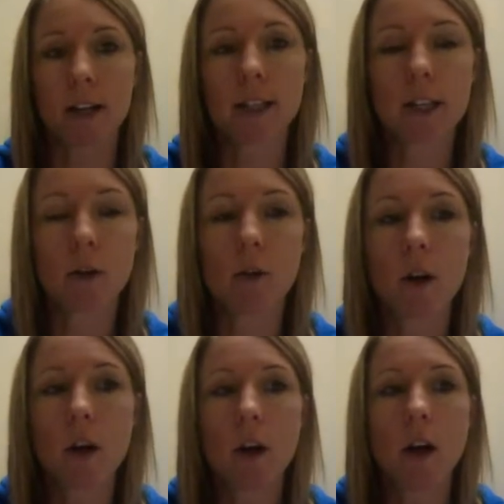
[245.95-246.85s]
So
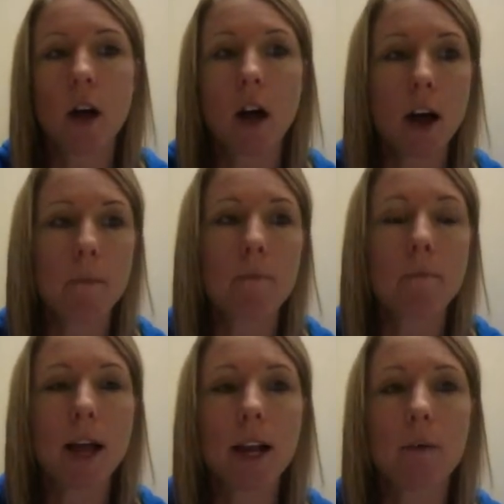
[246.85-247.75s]
um,
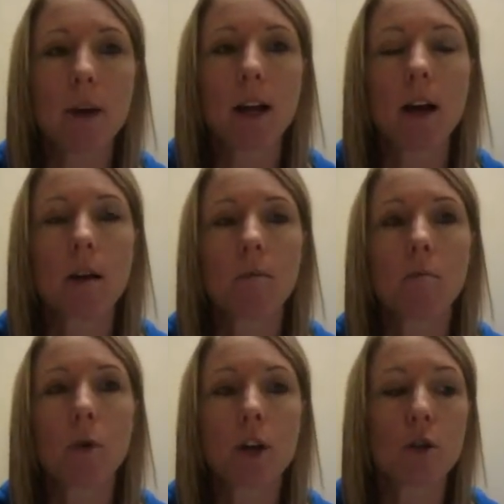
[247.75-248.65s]
but anyway, um,
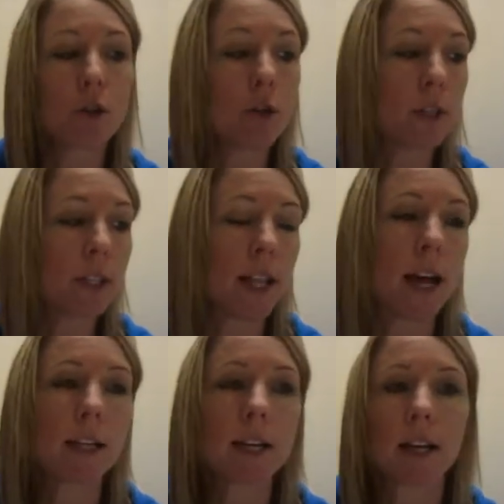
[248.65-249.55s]
when you're using
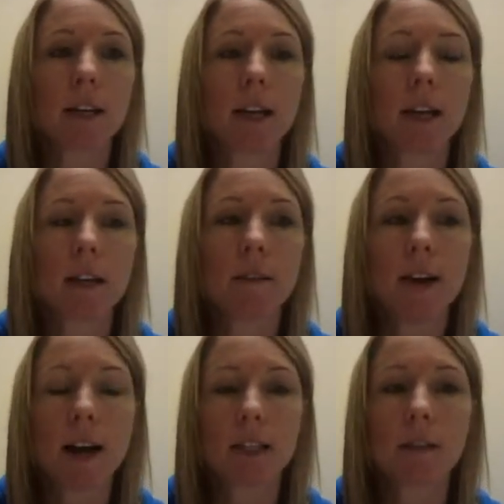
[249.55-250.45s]
that technique, the
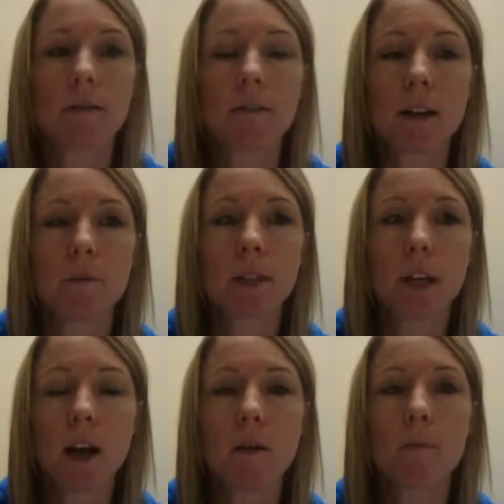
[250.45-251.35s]
facts and fibs
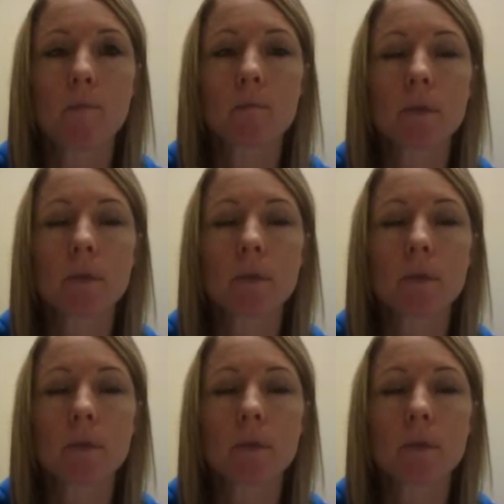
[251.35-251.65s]
um,